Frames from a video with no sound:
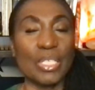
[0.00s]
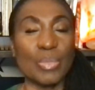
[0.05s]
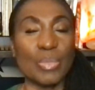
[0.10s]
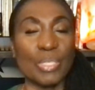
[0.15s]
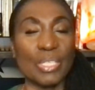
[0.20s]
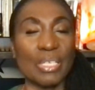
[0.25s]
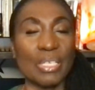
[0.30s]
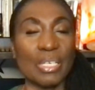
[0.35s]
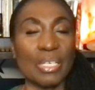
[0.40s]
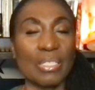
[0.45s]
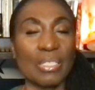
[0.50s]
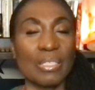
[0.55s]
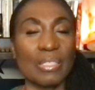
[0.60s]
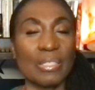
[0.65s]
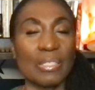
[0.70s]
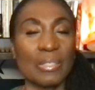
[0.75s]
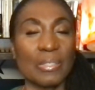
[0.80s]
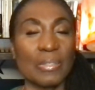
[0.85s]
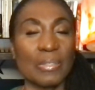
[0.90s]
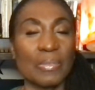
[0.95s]
is
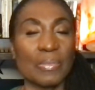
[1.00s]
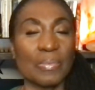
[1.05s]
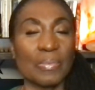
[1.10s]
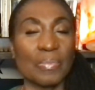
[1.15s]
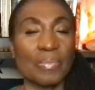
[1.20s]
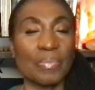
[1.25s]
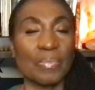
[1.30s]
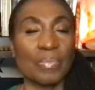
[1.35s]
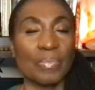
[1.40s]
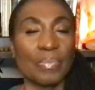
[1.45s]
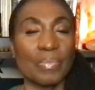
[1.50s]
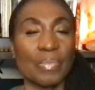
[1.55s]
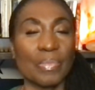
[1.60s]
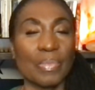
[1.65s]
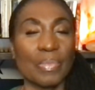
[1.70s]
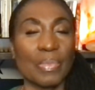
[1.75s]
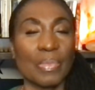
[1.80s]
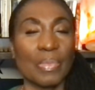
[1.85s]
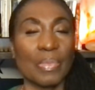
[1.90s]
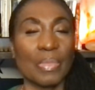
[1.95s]
within.
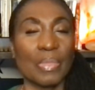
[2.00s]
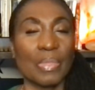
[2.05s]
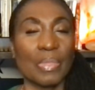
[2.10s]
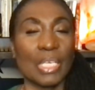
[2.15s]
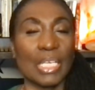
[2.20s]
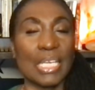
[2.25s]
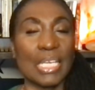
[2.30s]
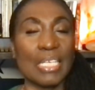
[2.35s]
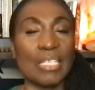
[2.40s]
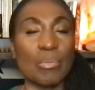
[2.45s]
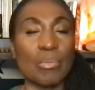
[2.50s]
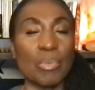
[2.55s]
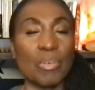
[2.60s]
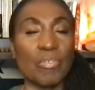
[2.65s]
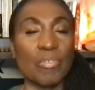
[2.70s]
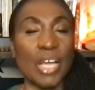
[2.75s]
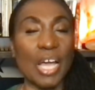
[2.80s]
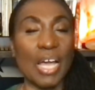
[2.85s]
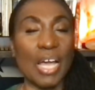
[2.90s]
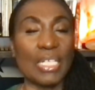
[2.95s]
The kingdom
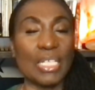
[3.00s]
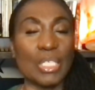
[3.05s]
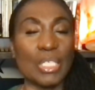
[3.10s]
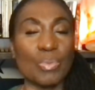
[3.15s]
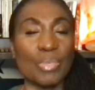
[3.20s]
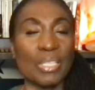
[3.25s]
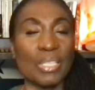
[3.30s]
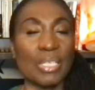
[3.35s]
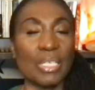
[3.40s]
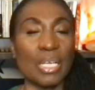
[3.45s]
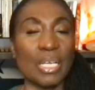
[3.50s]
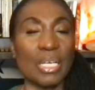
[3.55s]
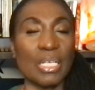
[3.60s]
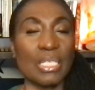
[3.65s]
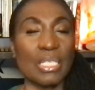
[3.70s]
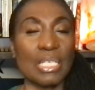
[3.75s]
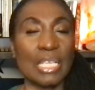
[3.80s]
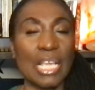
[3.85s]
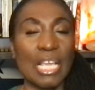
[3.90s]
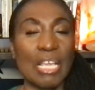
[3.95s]
of God is within
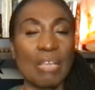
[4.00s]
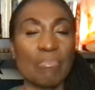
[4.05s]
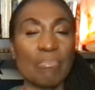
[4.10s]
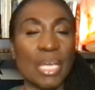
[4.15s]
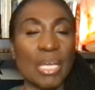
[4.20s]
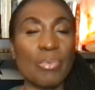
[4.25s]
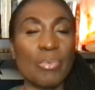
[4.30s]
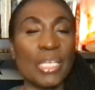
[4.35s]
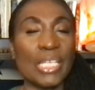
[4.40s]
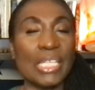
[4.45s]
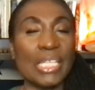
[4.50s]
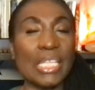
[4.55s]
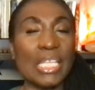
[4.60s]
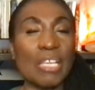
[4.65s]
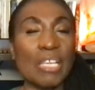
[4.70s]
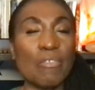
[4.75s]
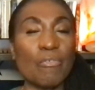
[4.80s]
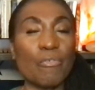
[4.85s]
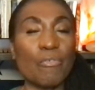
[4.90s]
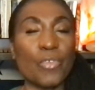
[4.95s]
us. May we
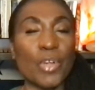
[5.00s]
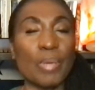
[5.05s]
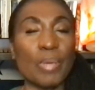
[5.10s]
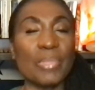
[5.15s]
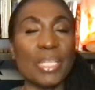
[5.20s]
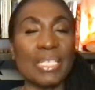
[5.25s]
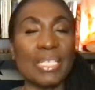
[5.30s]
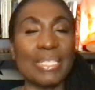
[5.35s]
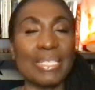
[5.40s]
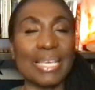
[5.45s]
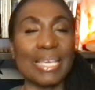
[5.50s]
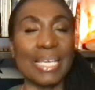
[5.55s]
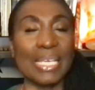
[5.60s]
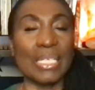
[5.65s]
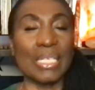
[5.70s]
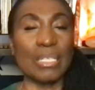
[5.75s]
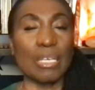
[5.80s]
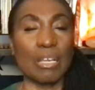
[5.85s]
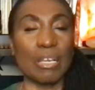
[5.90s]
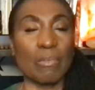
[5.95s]
live from this
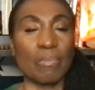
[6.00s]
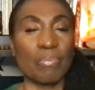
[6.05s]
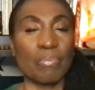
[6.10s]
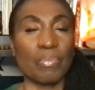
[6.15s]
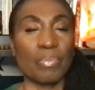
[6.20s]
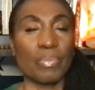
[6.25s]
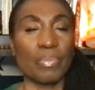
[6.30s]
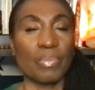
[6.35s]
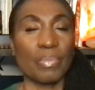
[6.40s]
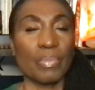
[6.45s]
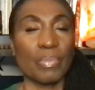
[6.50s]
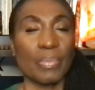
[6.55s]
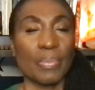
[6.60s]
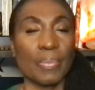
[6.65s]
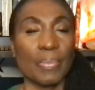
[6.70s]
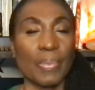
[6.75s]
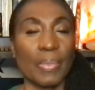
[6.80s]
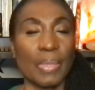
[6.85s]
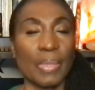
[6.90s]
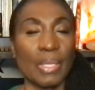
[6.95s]
kingdom
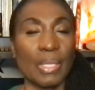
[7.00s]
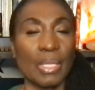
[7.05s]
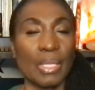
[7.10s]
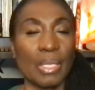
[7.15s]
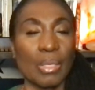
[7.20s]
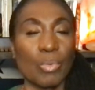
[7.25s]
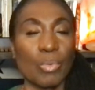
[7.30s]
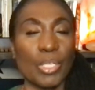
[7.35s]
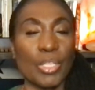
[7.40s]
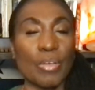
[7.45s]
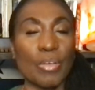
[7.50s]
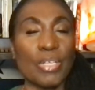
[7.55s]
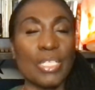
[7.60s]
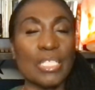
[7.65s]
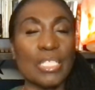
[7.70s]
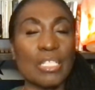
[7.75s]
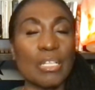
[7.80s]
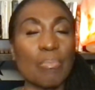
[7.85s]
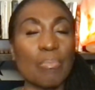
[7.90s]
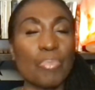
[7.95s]
where there
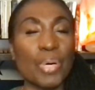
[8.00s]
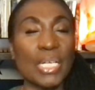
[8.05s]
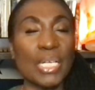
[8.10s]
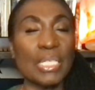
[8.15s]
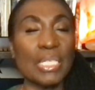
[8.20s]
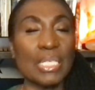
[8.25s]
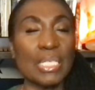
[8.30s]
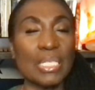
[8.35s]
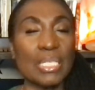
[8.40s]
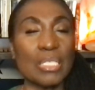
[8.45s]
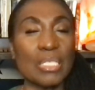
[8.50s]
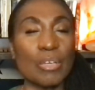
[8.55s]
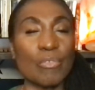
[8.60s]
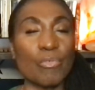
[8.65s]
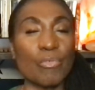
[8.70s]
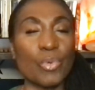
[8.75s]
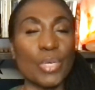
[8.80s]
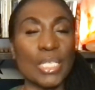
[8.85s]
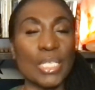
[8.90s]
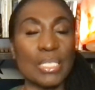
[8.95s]
is an abundance
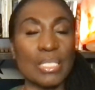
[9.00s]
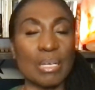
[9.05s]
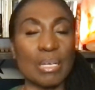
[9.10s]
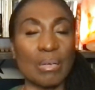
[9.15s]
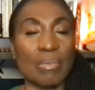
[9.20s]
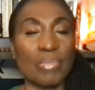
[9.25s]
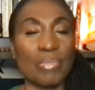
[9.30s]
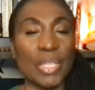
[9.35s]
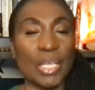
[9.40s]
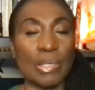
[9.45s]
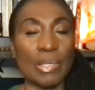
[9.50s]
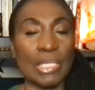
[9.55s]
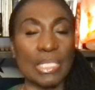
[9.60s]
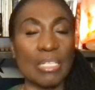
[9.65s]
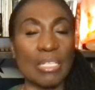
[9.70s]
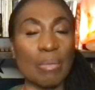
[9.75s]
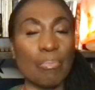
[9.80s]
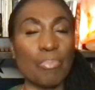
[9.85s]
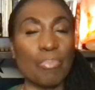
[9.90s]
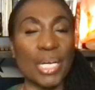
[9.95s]
of wisdom, there
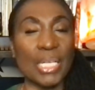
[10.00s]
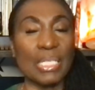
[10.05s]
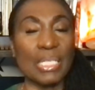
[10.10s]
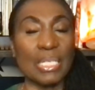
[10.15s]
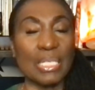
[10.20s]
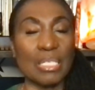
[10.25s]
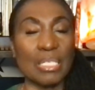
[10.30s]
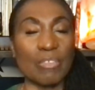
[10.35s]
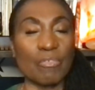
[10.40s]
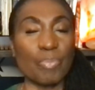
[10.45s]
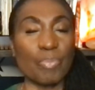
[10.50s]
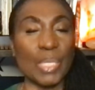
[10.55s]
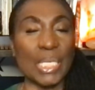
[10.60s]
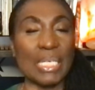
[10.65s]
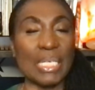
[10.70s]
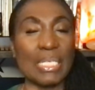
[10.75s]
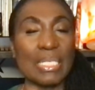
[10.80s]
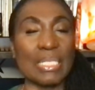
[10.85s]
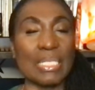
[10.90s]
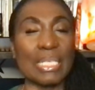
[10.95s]
is an abundance of
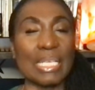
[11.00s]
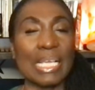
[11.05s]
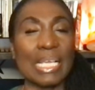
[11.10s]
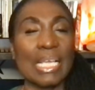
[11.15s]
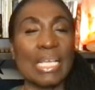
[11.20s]
peace,